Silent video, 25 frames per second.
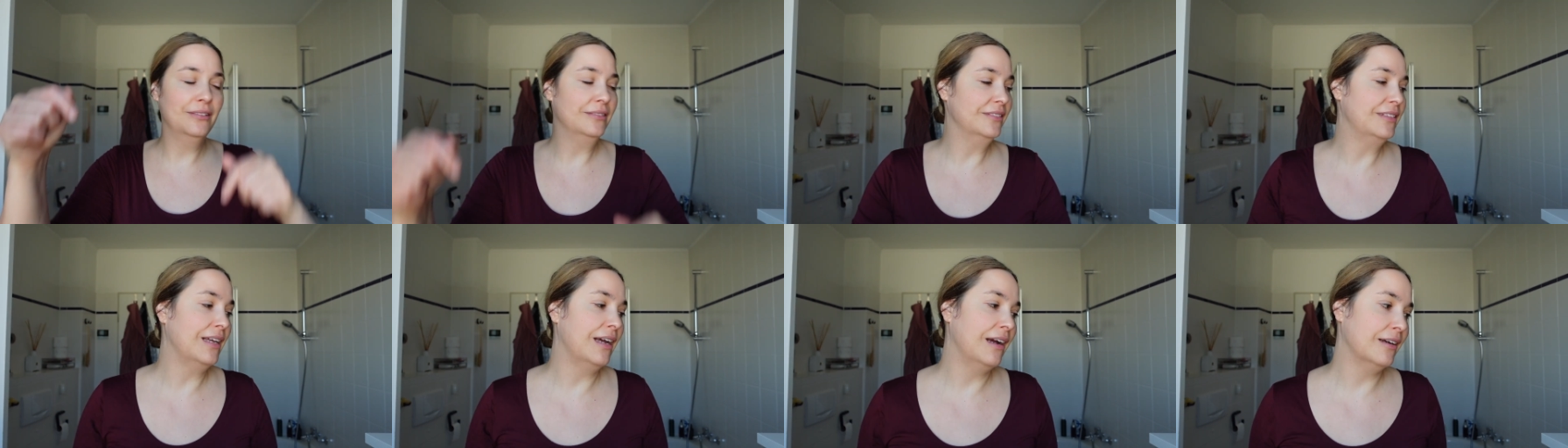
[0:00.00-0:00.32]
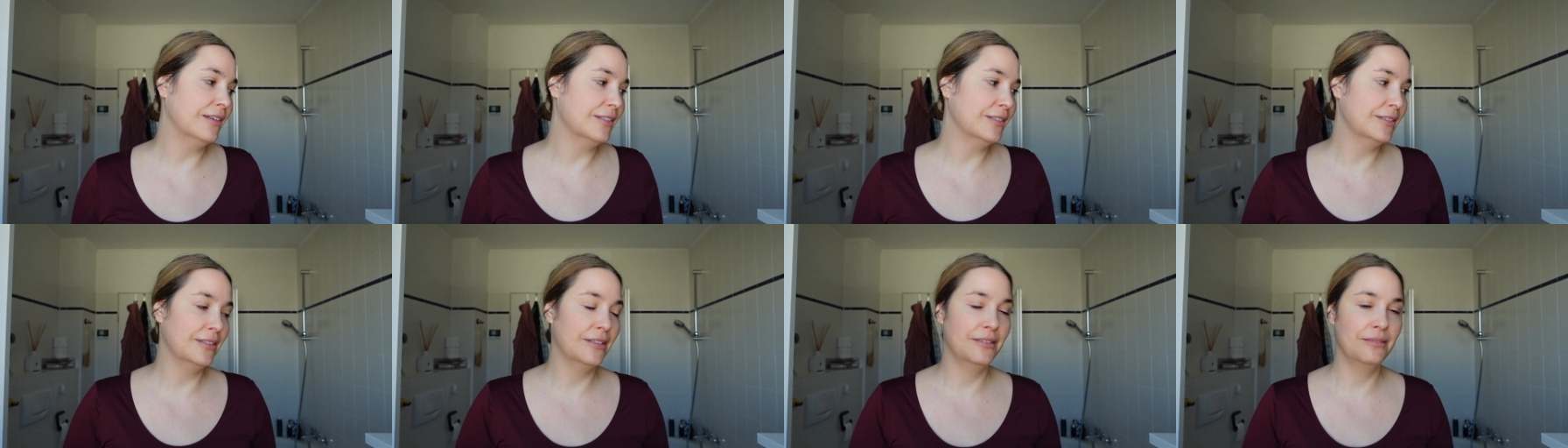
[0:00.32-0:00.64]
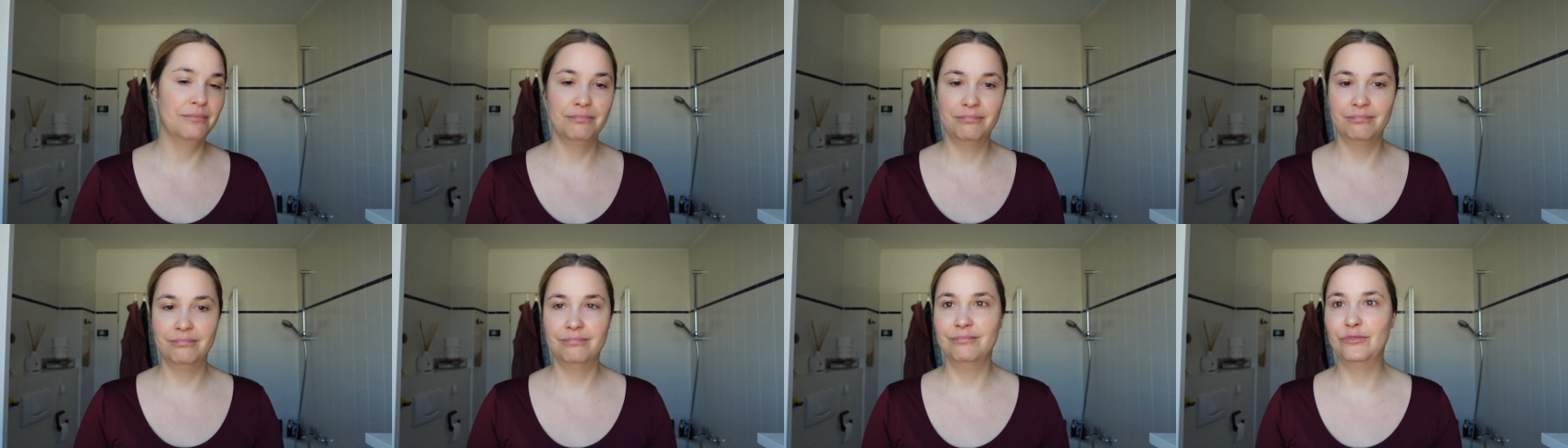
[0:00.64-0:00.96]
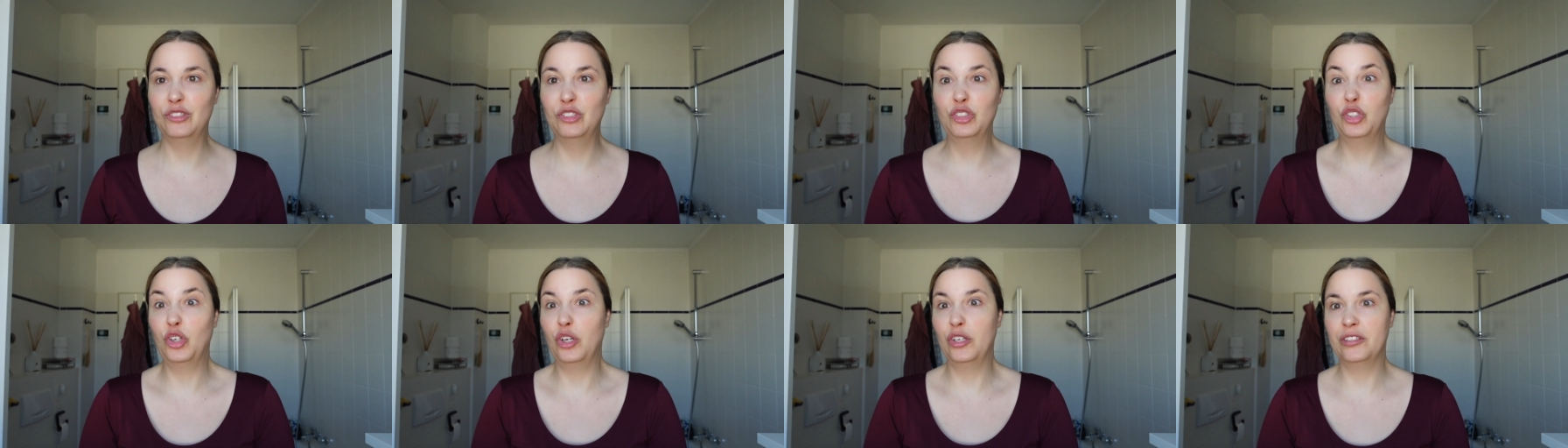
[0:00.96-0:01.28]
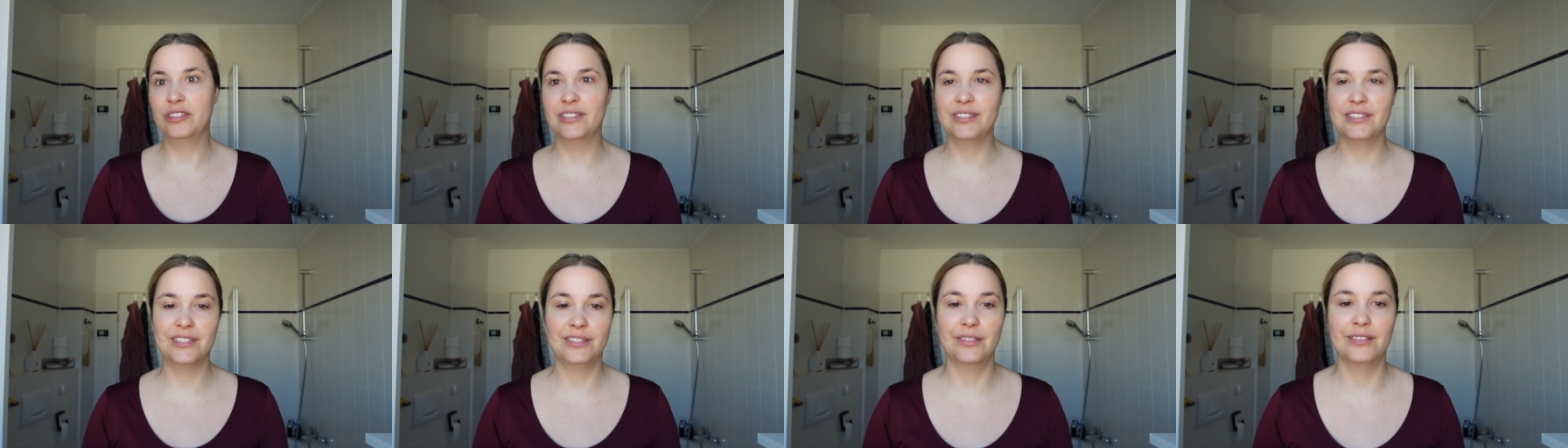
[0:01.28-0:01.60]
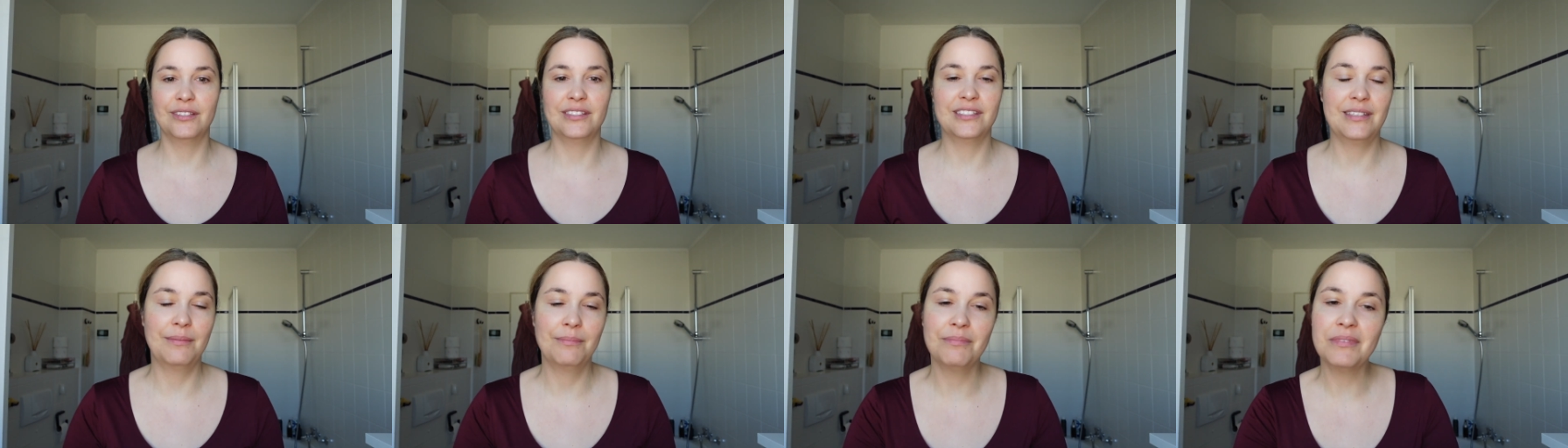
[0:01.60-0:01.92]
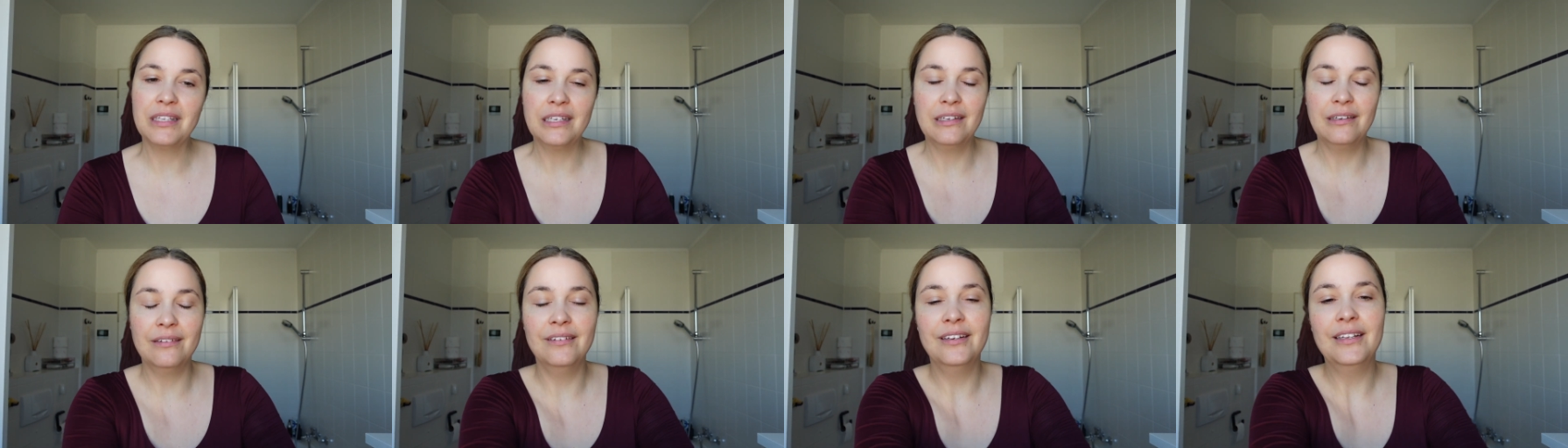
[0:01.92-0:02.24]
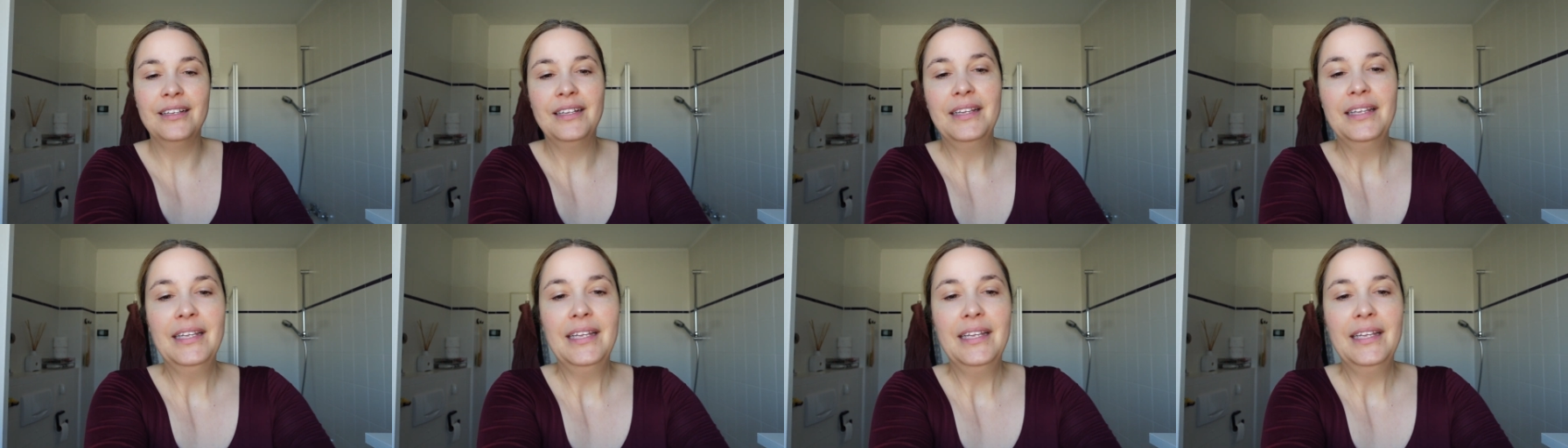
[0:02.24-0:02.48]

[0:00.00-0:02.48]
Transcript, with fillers: dark dots or something.